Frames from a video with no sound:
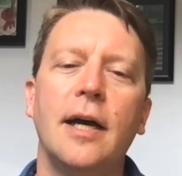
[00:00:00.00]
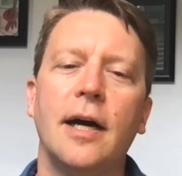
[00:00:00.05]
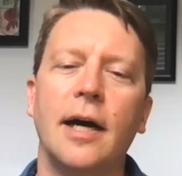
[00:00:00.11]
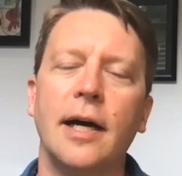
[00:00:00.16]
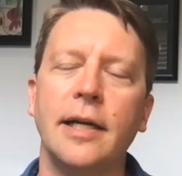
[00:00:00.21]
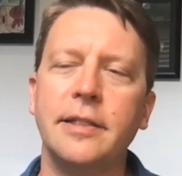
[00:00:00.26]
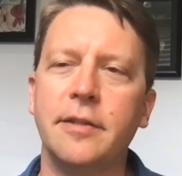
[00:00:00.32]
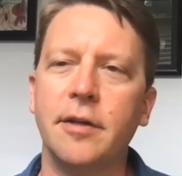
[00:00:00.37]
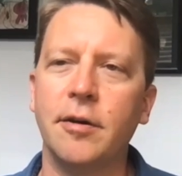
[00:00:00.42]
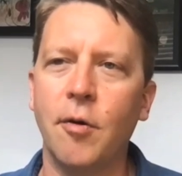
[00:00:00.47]
I
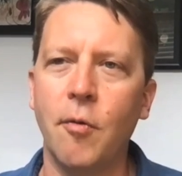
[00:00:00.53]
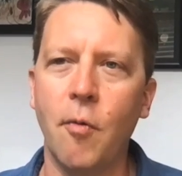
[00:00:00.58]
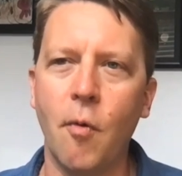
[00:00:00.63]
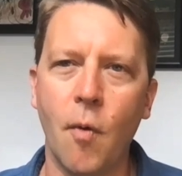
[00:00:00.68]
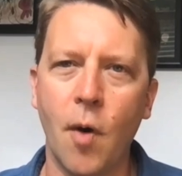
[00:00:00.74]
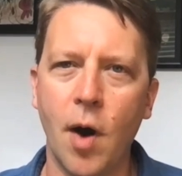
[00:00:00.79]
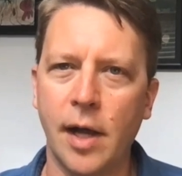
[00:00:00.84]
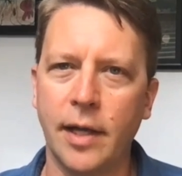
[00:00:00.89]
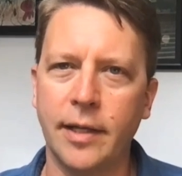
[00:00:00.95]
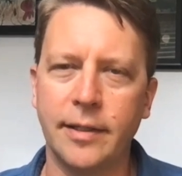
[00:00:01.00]
don't
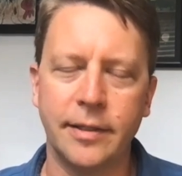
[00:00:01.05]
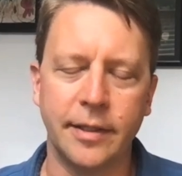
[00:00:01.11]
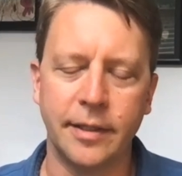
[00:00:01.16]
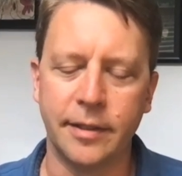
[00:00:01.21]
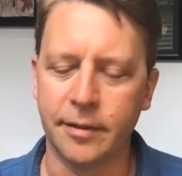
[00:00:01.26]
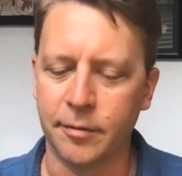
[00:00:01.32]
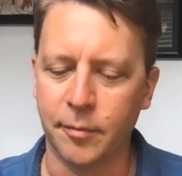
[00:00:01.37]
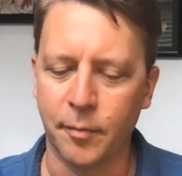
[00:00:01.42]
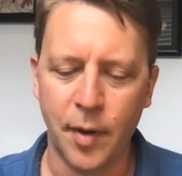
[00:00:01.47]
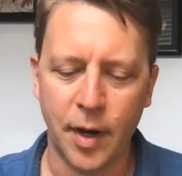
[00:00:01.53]
want,
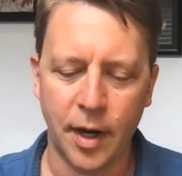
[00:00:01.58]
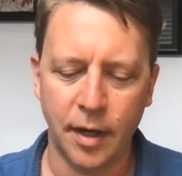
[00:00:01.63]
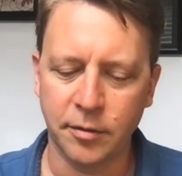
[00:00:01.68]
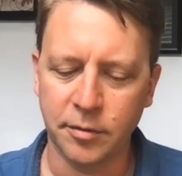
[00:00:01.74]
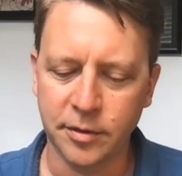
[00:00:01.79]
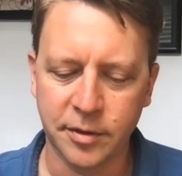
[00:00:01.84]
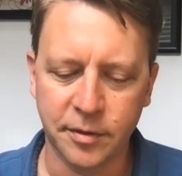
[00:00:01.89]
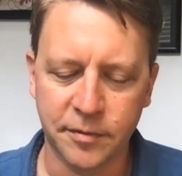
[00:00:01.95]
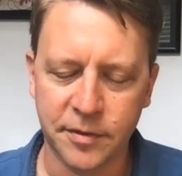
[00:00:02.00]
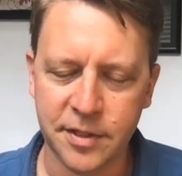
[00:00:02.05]

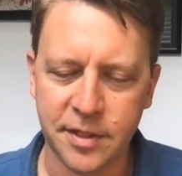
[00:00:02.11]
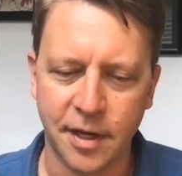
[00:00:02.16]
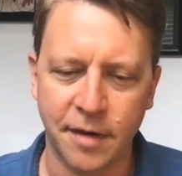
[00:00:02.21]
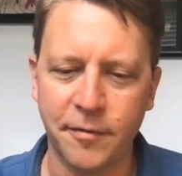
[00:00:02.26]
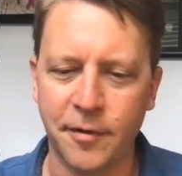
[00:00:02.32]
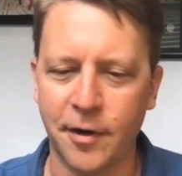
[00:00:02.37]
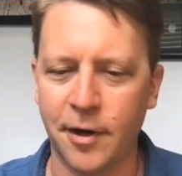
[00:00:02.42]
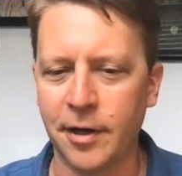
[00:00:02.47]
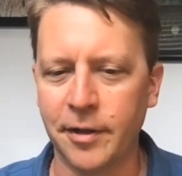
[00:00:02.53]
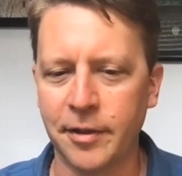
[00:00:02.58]
puddles of stuff
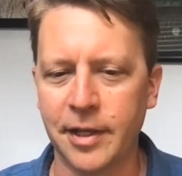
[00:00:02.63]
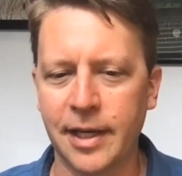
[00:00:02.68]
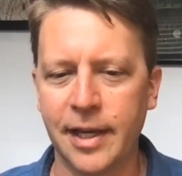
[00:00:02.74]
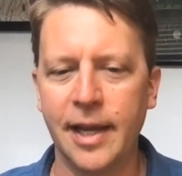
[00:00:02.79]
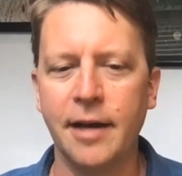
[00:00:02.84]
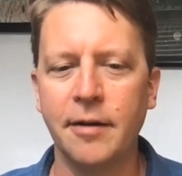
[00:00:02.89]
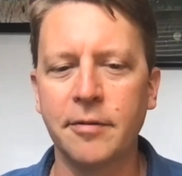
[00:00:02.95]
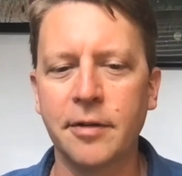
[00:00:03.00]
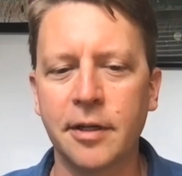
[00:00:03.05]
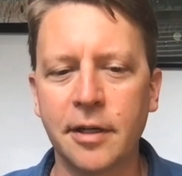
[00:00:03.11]
on the
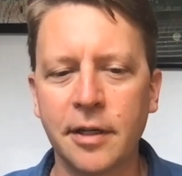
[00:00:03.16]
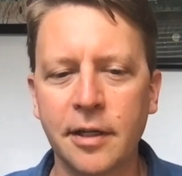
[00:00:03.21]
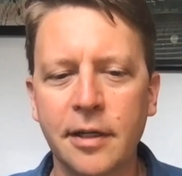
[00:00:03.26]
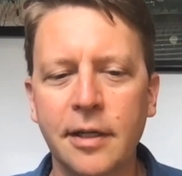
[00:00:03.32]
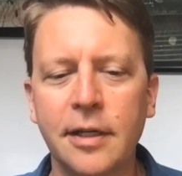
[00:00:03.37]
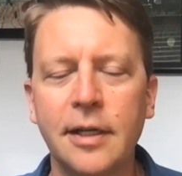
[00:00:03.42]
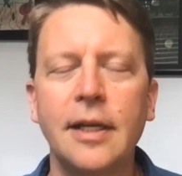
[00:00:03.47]
counter.